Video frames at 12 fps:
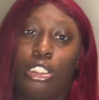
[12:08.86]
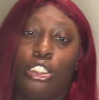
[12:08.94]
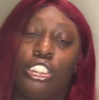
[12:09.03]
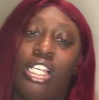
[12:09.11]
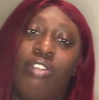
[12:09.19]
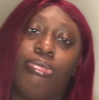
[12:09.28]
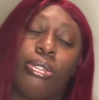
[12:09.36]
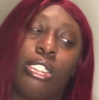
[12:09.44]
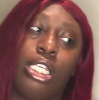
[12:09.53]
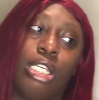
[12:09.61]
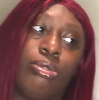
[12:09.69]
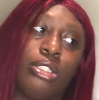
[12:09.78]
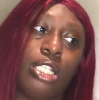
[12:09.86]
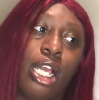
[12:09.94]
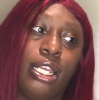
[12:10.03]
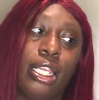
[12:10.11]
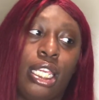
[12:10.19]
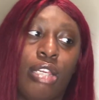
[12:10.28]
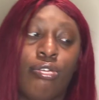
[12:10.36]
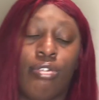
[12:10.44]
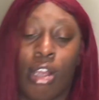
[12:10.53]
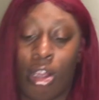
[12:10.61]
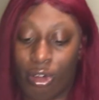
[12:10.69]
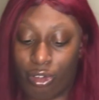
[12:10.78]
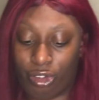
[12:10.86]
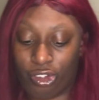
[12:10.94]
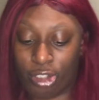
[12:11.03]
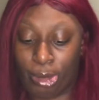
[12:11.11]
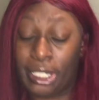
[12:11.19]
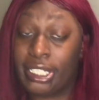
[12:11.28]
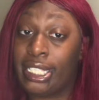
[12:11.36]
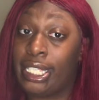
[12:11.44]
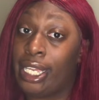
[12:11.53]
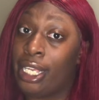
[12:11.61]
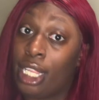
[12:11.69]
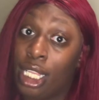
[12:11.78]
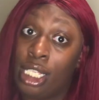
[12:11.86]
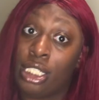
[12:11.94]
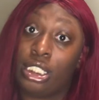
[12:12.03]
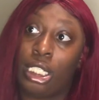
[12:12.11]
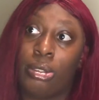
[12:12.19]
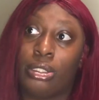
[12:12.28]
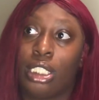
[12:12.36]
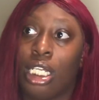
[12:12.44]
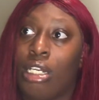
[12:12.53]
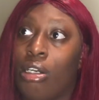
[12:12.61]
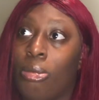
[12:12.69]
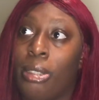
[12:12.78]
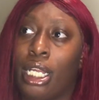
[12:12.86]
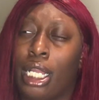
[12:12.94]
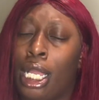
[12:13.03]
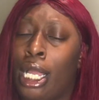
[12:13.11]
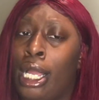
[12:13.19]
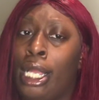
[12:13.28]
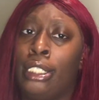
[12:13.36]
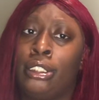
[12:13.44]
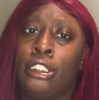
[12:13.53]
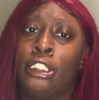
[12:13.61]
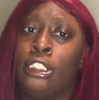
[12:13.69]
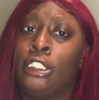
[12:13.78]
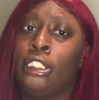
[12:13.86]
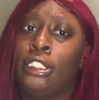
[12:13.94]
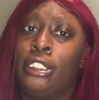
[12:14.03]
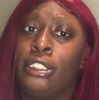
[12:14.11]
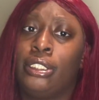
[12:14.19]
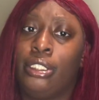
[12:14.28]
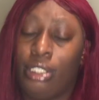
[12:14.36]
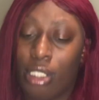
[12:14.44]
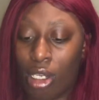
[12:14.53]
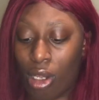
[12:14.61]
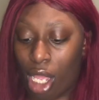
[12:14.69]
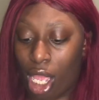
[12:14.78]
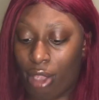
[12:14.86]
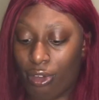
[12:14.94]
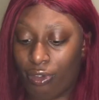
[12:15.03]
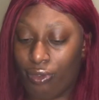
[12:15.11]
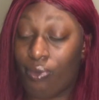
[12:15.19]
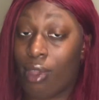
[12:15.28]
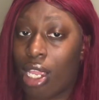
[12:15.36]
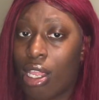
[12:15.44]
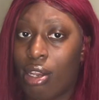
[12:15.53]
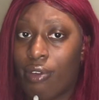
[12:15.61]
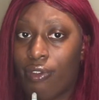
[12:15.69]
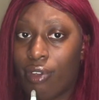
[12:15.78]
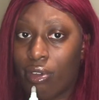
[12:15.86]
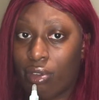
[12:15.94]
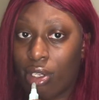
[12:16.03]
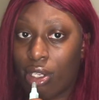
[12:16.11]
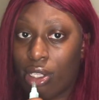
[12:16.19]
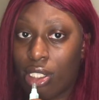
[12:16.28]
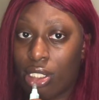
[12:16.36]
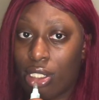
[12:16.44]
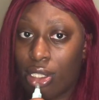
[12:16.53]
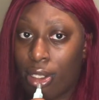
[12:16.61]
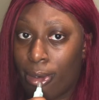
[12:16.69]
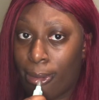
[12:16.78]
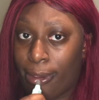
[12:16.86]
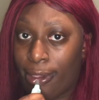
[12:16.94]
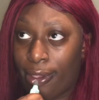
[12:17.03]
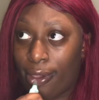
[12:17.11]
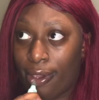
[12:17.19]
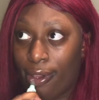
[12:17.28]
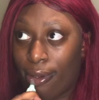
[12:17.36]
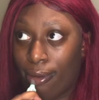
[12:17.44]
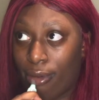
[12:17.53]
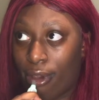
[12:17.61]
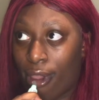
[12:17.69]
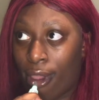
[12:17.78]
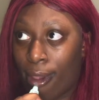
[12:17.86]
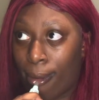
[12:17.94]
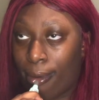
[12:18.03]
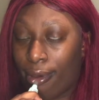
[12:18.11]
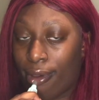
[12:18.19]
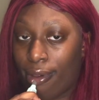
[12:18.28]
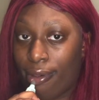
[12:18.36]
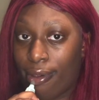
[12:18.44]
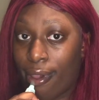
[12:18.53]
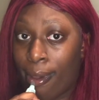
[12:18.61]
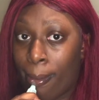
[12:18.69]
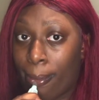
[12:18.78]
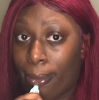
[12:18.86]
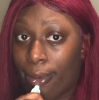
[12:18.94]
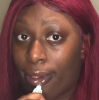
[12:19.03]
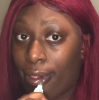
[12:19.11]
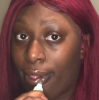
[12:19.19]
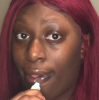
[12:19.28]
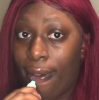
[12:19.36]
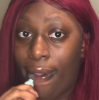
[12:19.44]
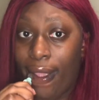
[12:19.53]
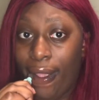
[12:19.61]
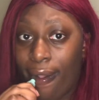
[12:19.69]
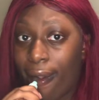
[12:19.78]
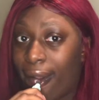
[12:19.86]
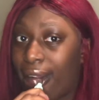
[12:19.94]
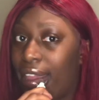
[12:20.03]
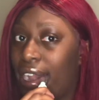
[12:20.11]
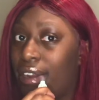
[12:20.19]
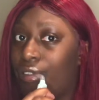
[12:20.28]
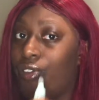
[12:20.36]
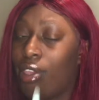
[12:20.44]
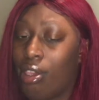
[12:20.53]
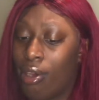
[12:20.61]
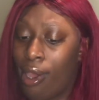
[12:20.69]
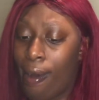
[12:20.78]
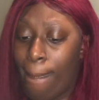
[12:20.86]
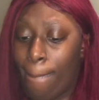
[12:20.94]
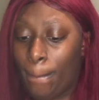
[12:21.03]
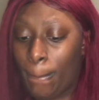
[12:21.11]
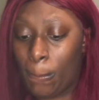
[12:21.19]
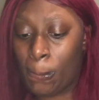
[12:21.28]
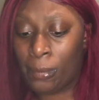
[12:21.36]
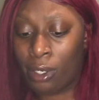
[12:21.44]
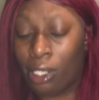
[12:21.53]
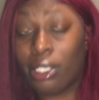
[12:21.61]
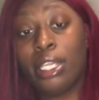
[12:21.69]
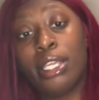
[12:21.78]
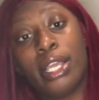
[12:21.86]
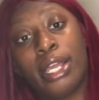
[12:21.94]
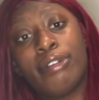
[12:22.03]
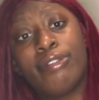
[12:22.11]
Sophomore year was kind of getting rough. Especially English. I was like, oh my gosh. You know, I kind of feel English a little bit. I ain't gonna cap. Kind of feel, low-key.